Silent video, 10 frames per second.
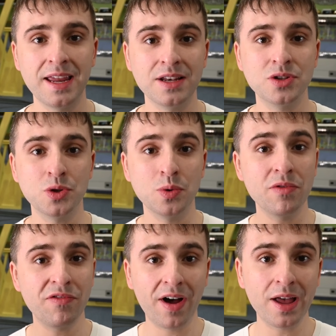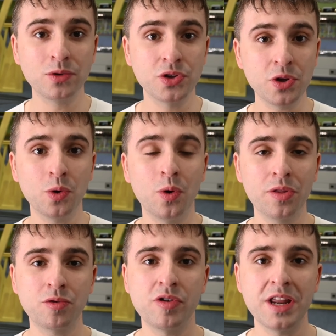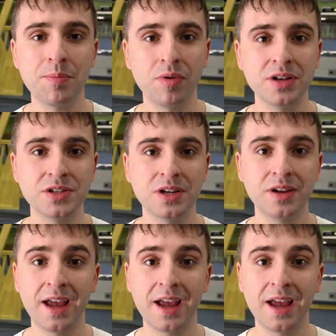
into files that your three D printer